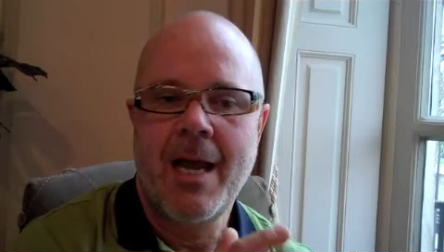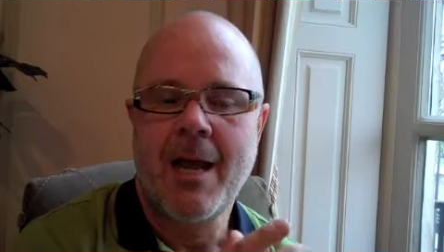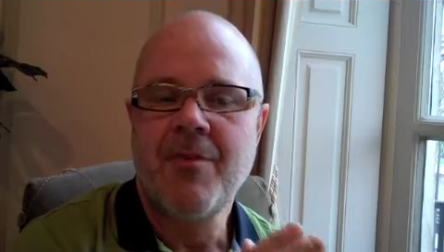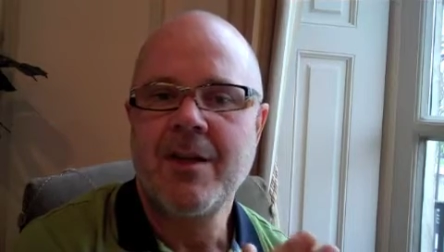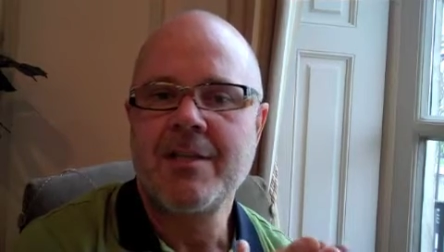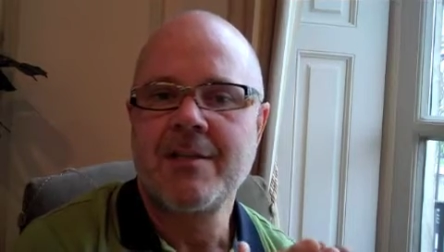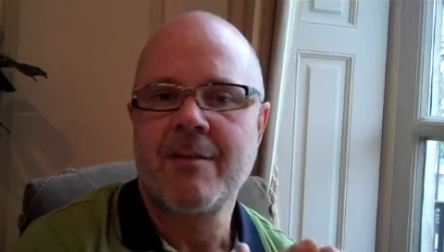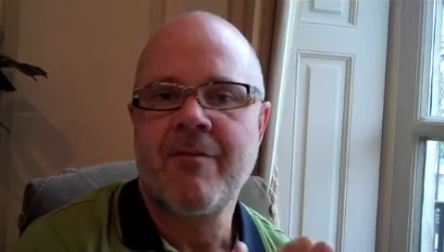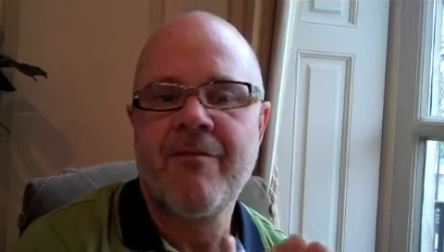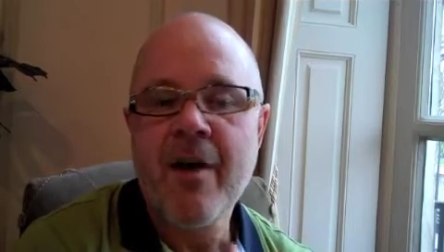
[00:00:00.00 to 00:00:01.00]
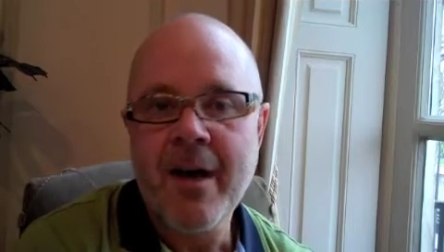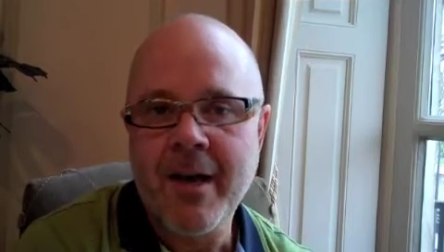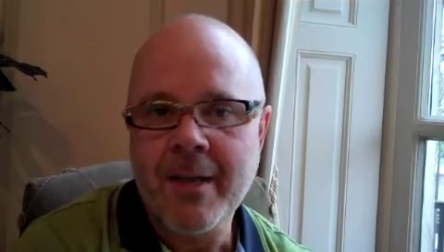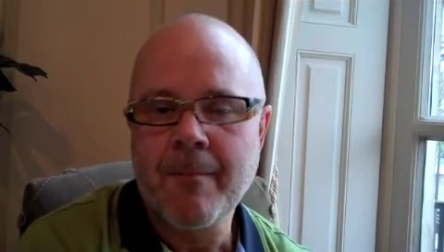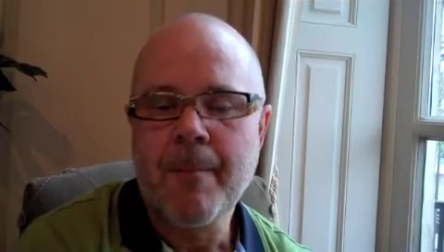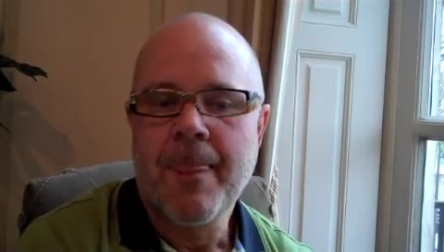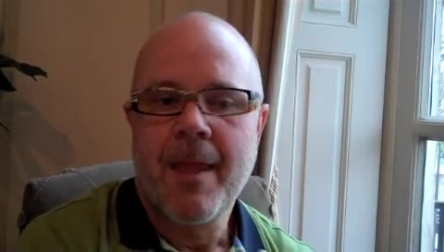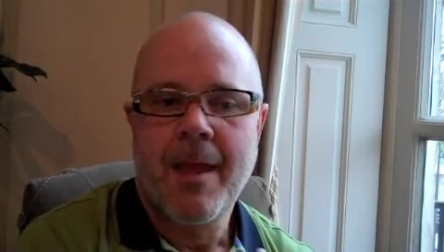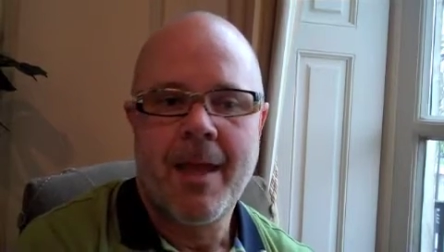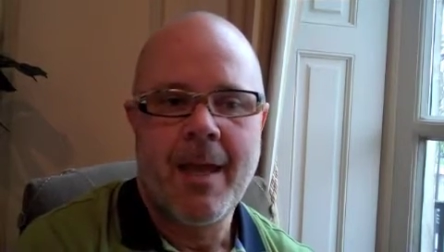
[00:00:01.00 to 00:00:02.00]
And I think it's fun,
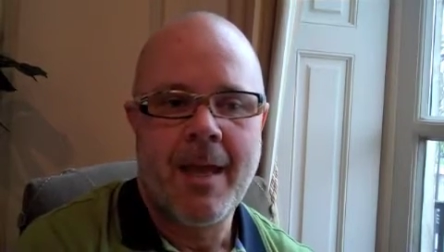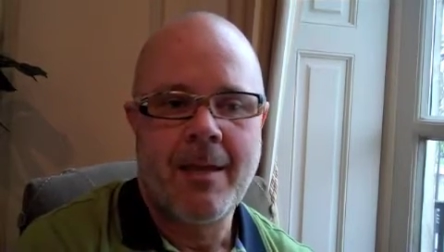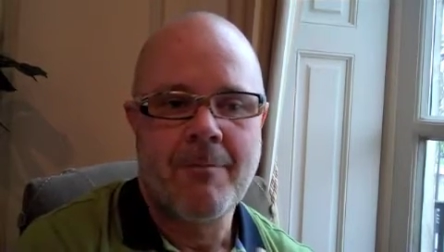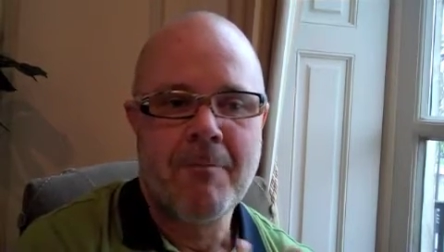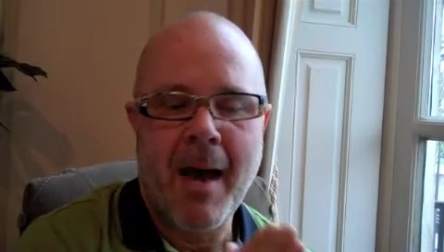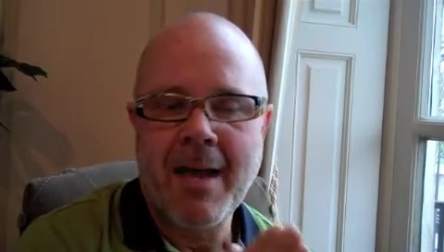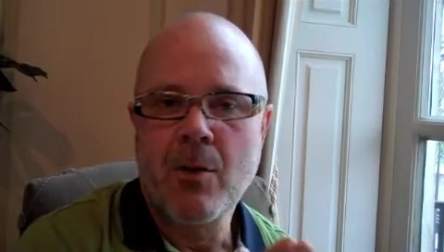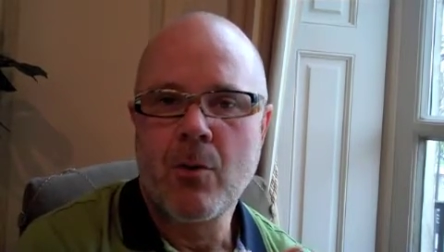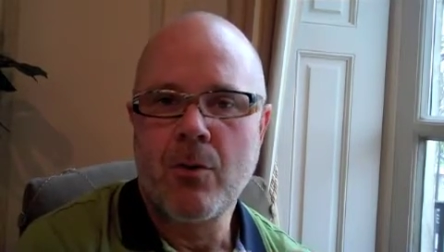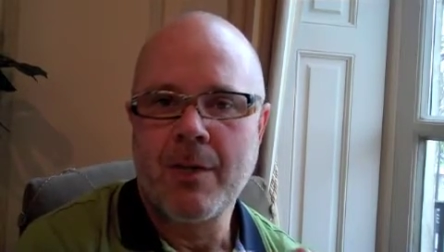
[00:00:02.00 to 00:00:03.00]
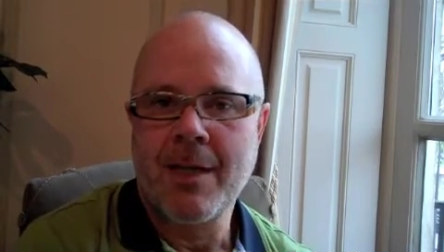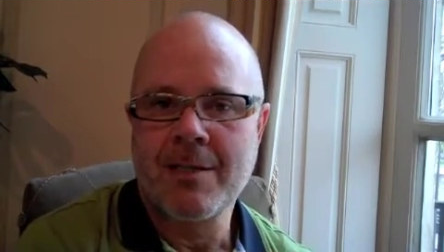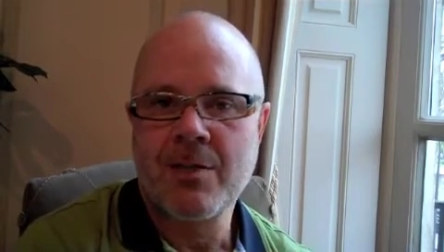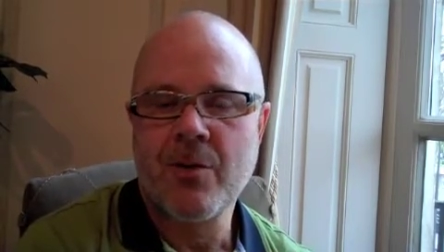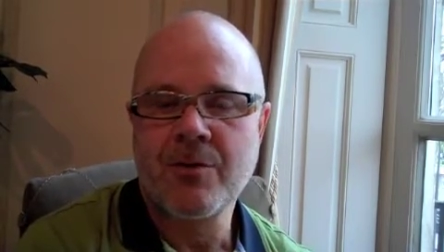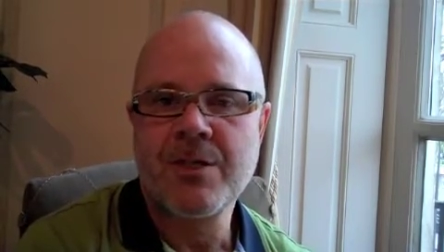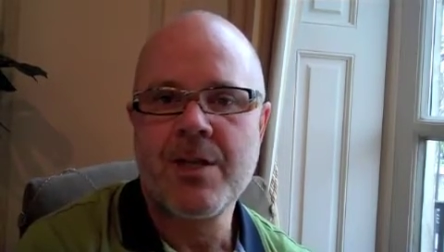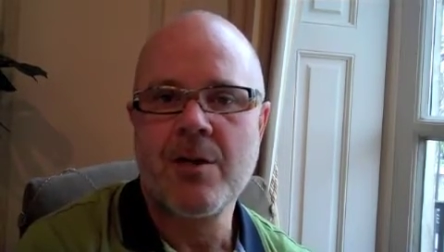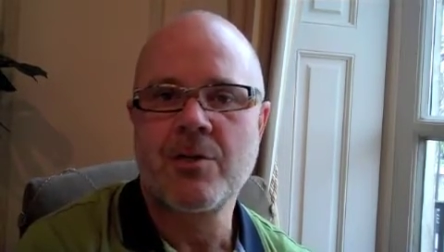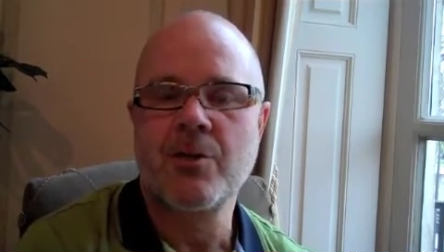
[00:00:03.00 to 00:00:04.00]
and my goal as a
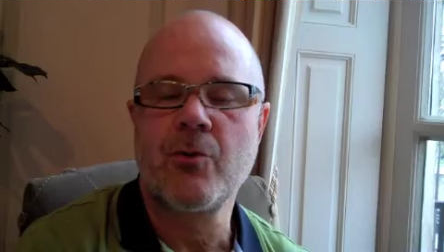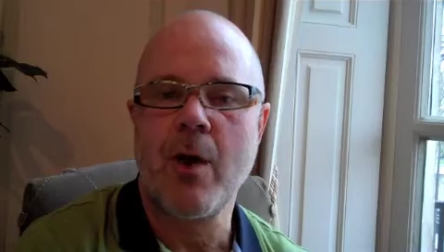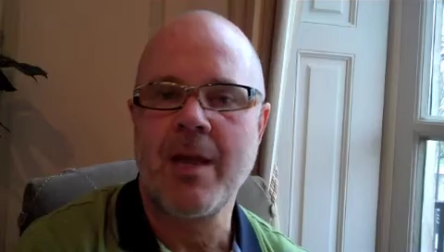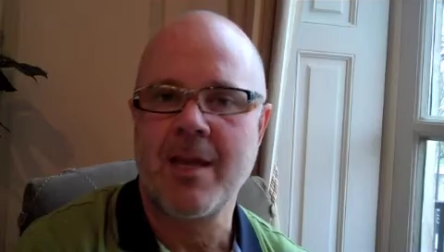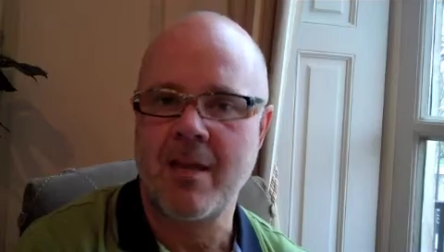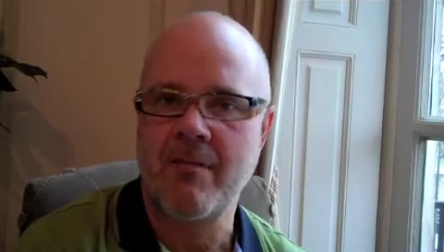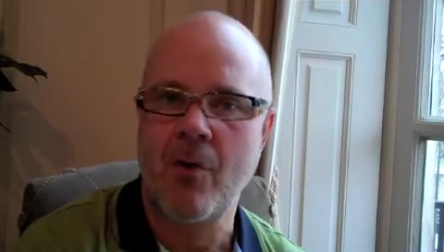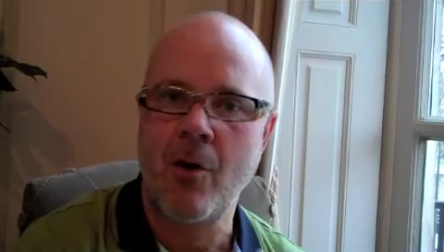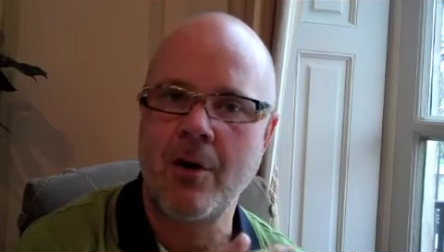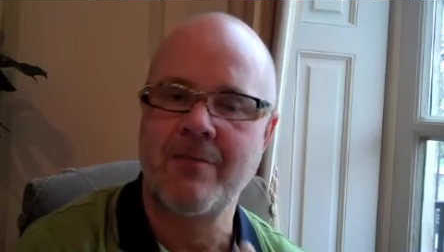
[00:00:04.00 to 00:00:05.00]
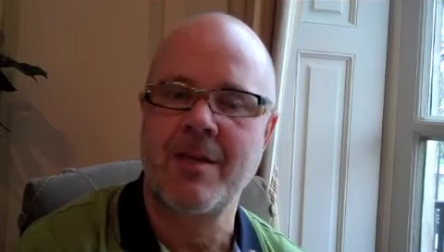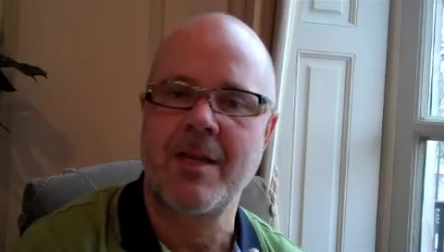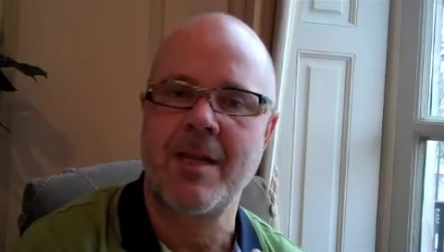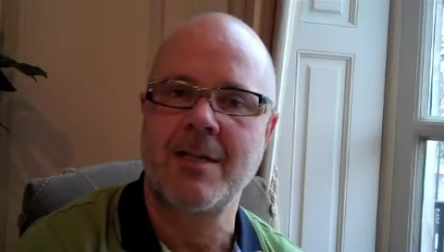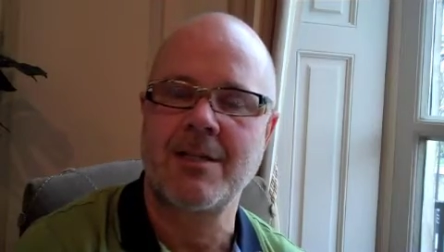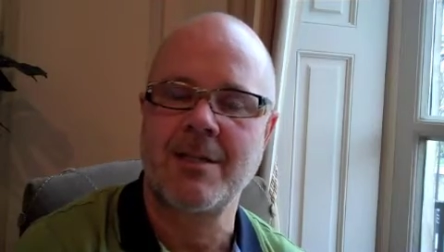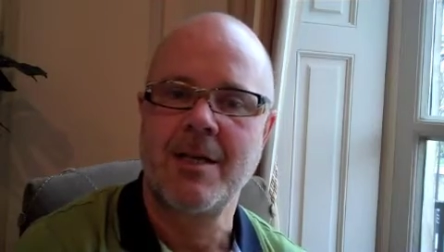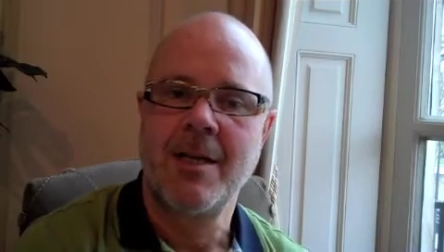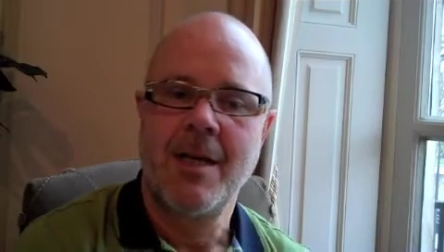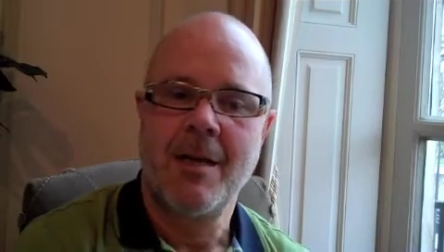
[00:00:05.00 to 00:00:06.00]
concierge, to try and give all of the guests
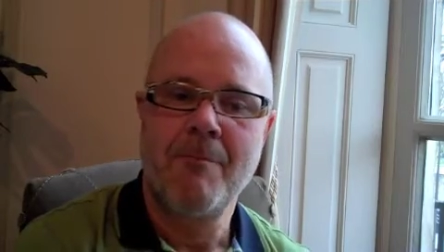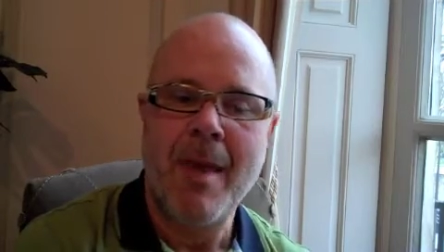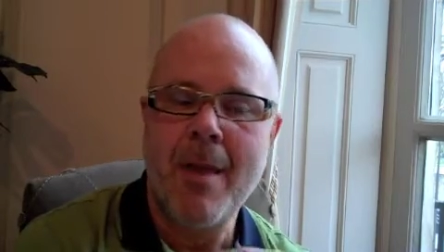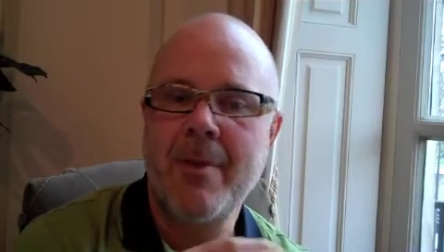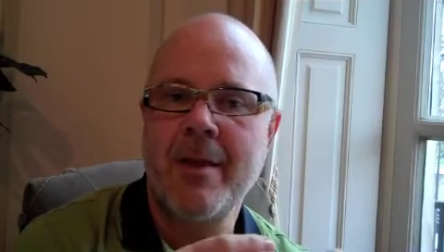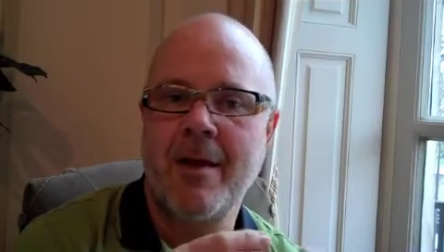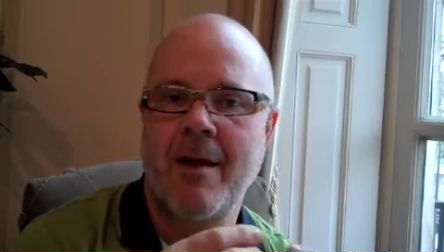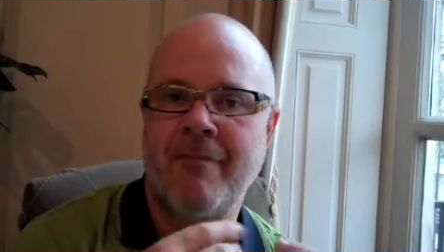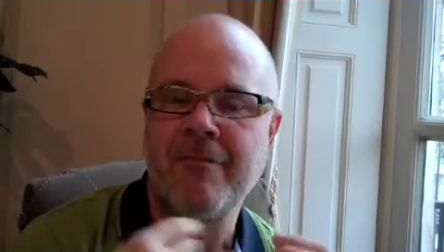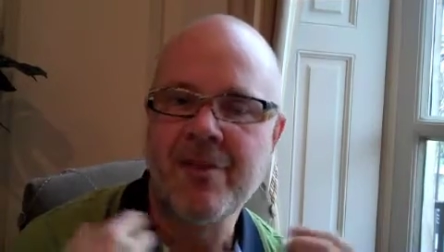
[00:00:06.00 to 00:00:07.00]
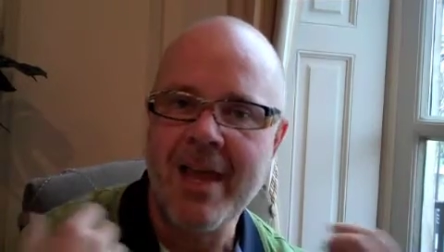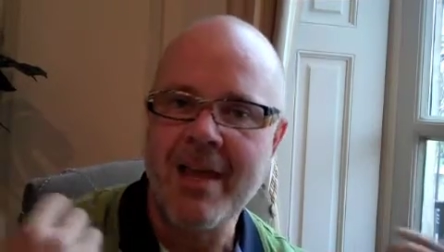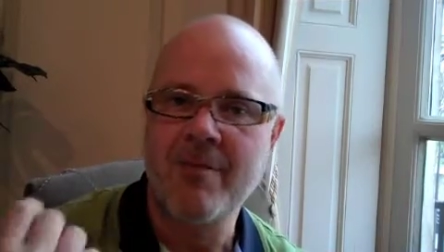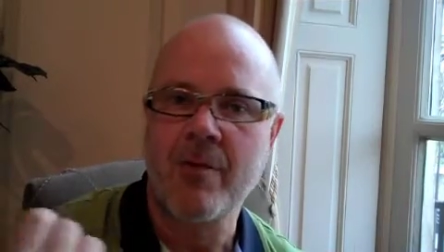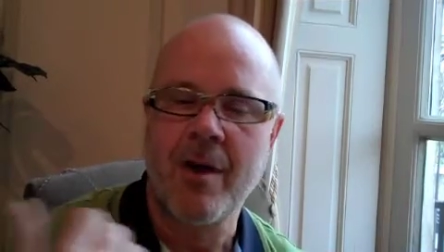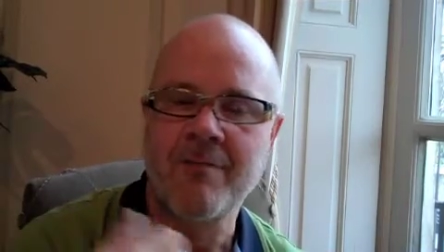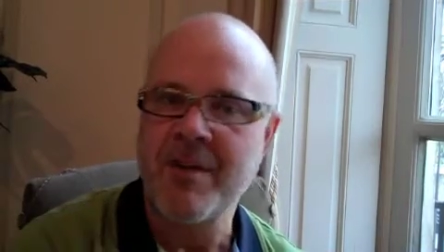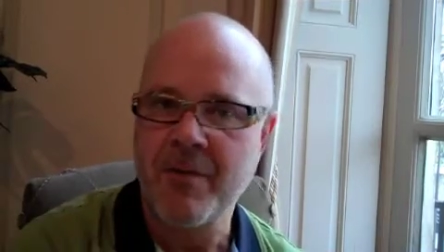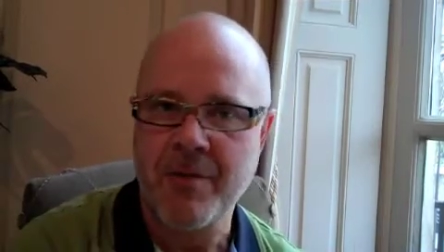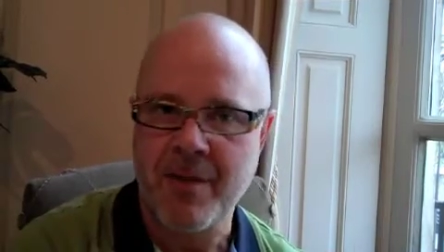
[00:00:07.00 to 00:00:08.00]
maybe a flavor of
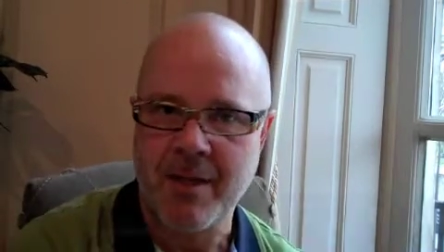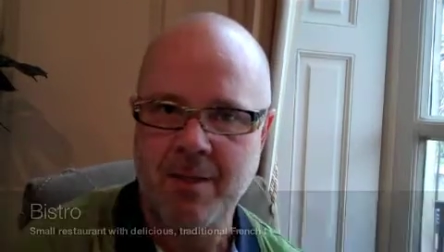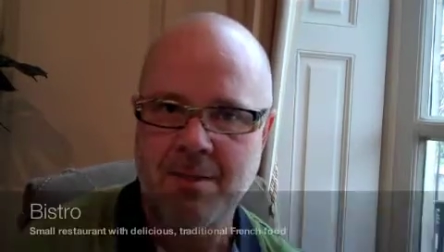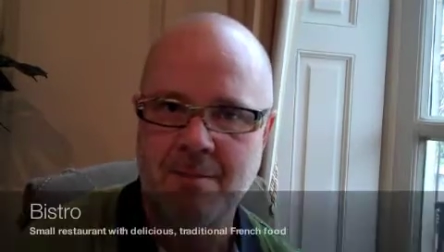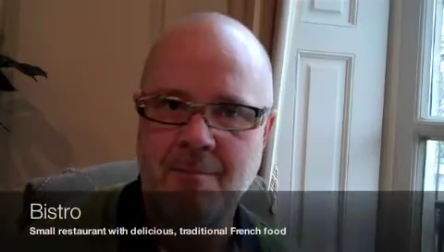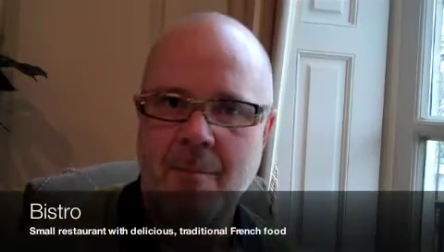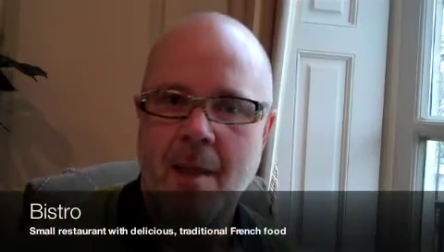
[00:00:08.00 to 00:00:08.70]
different things.